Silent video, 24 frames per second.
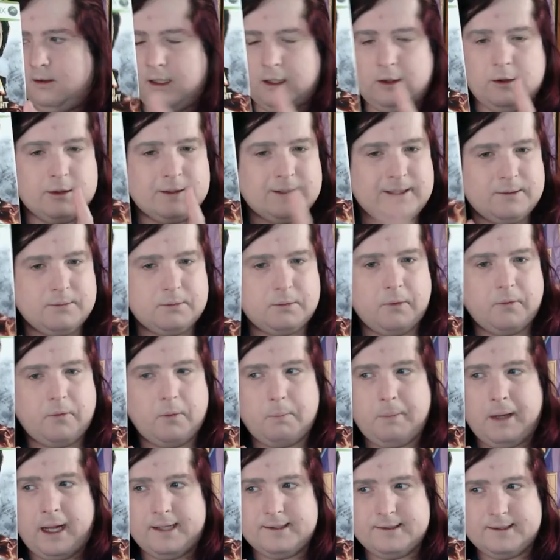That got shipped with
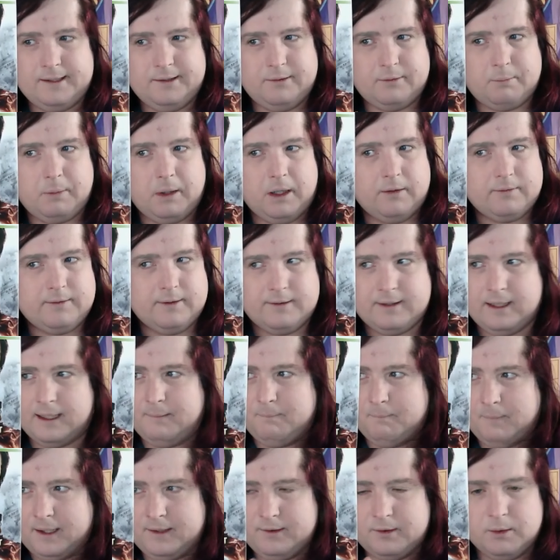Apache, it was part of the
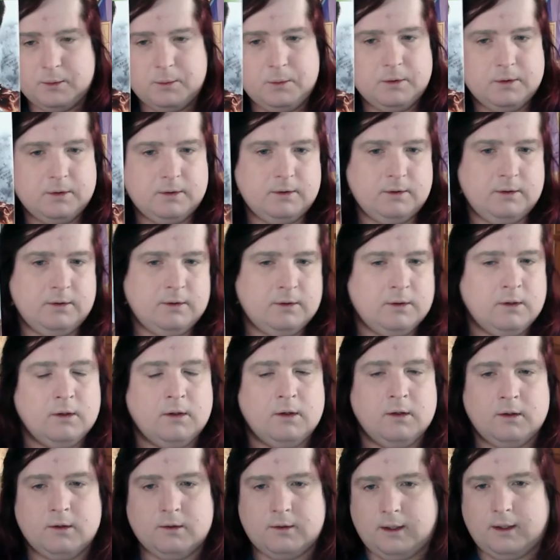same bundle.
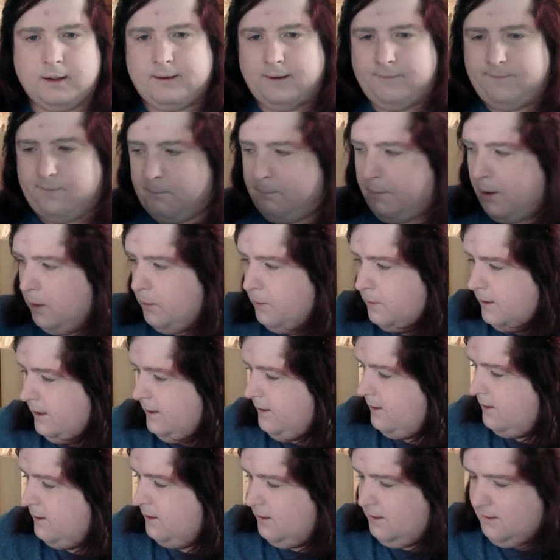So I saved from postage.